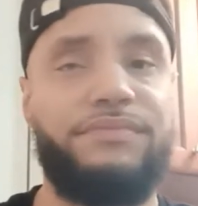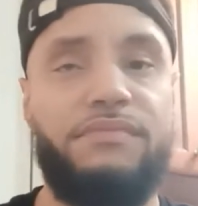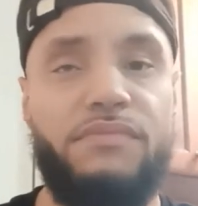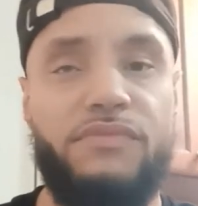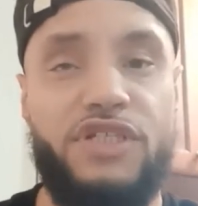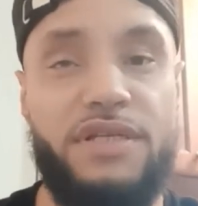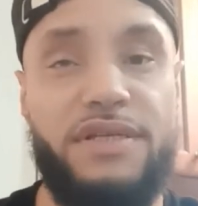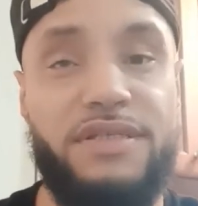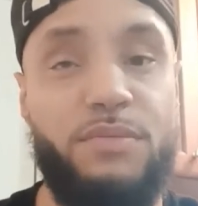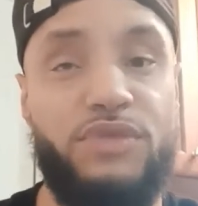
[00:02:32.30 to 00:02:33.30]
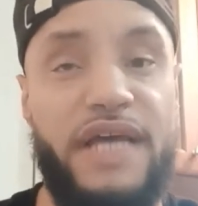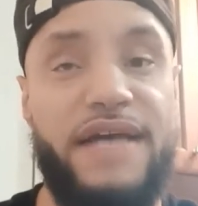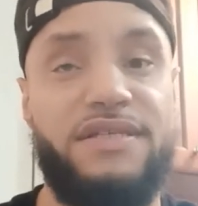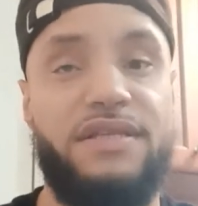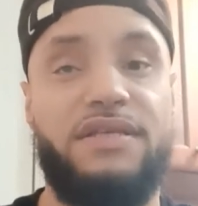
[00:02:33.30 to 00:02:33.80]
just because someone's
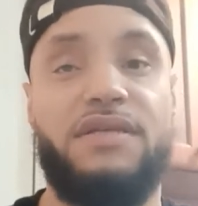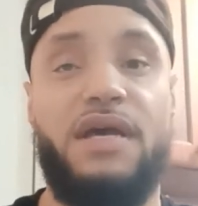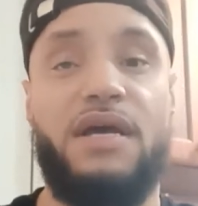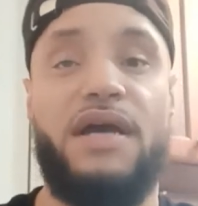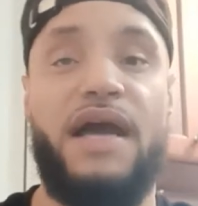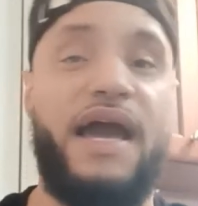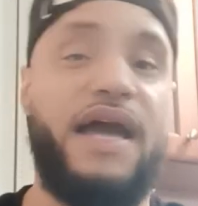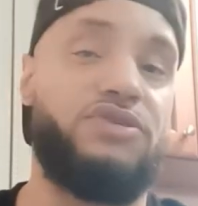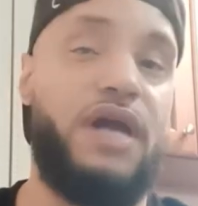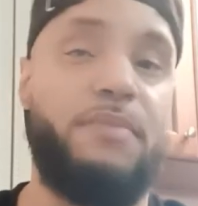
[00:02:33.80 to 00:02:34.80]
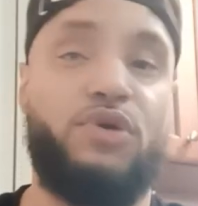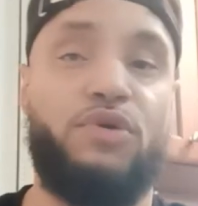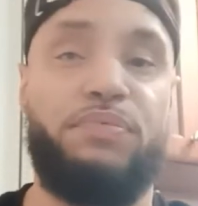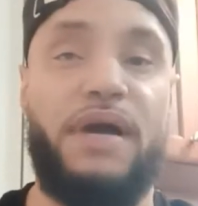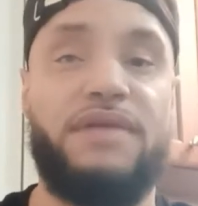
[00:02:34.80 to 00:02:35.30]
asking these astronomical
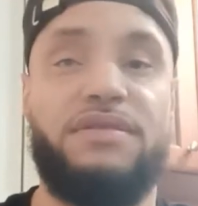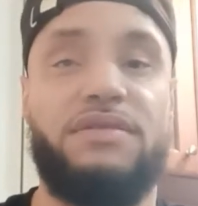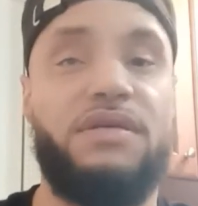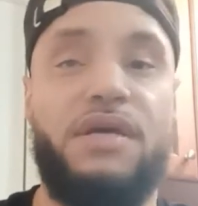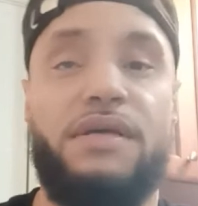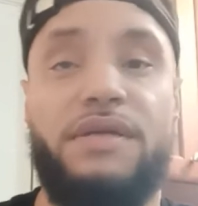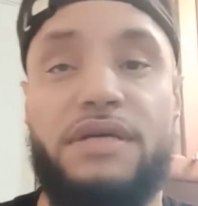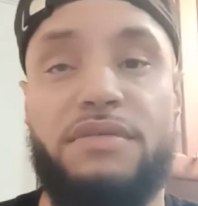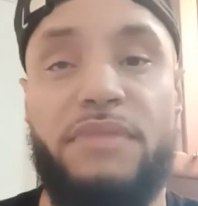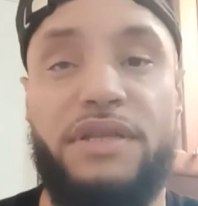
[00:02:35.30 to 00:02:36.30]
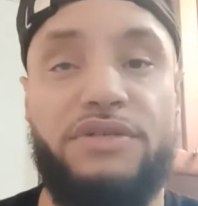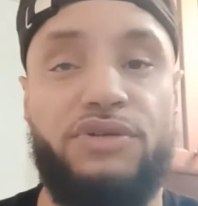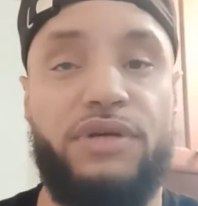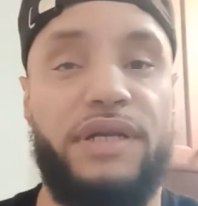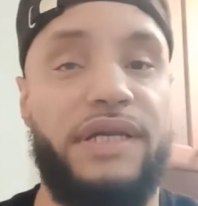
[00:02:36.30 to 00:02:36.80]
prices doesn't mean that you're
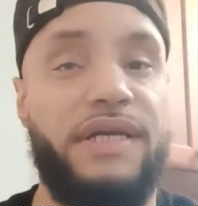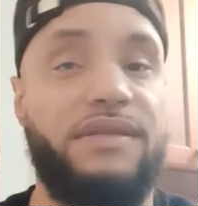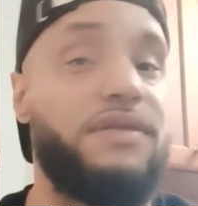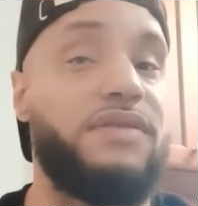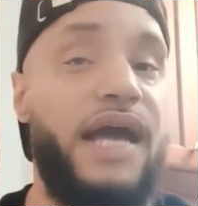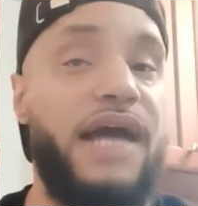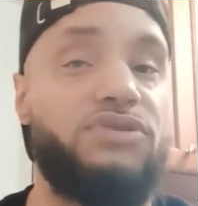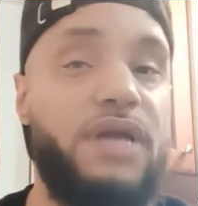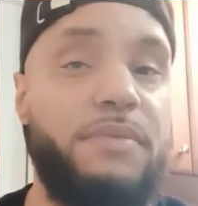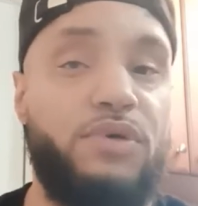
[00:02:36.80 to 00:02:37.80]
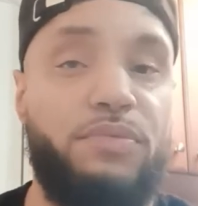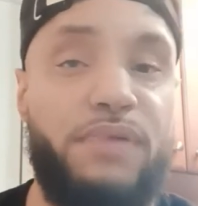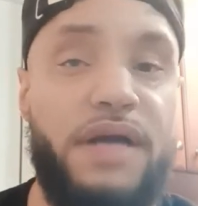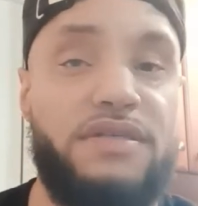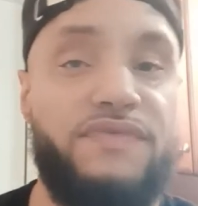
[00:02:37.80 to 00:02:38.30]
going to get these astronomical
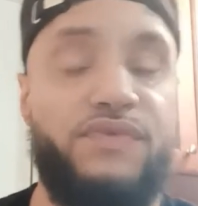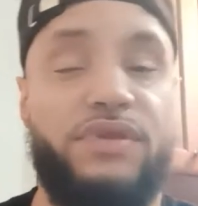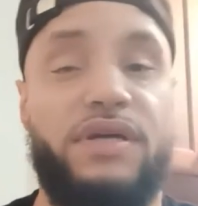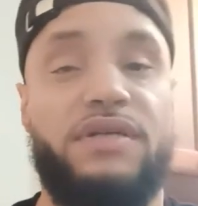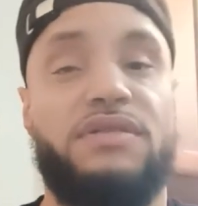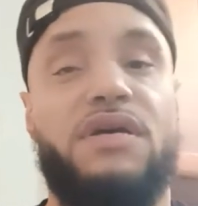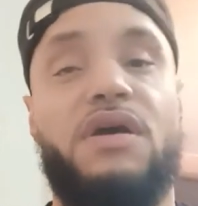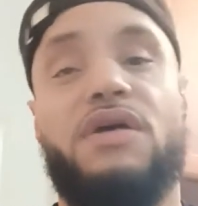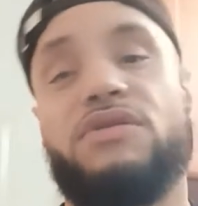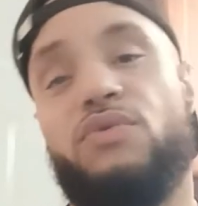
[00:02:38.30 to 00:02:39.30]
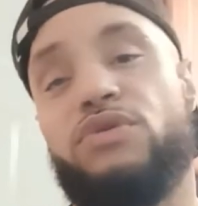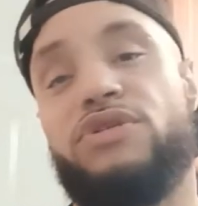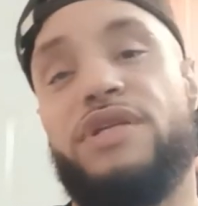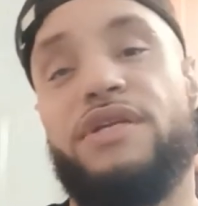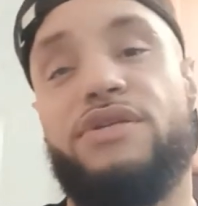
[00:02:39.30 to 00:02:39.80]
prices for things. So what you
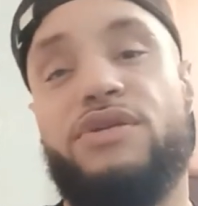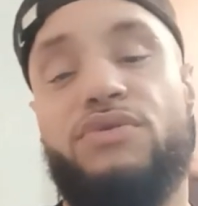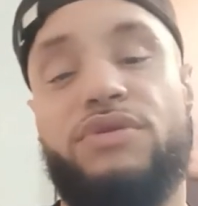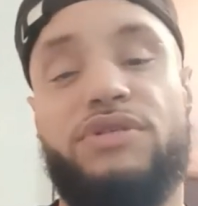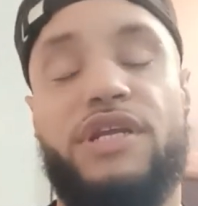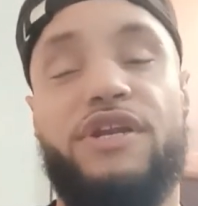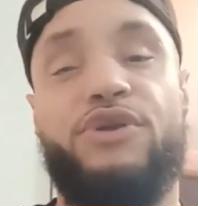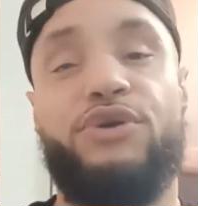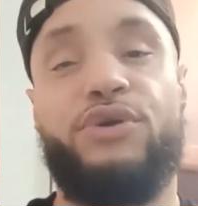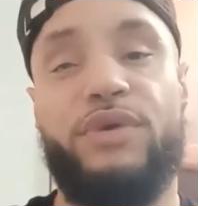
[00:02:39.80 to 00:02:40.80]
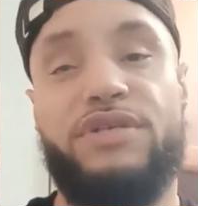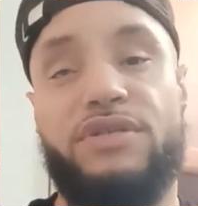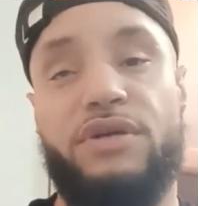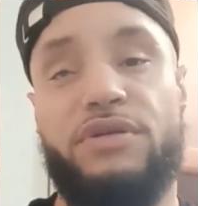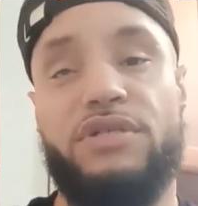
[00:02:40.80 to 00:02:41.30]
need to do is you need to do your
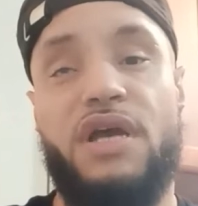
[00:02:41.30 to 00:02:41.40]
research.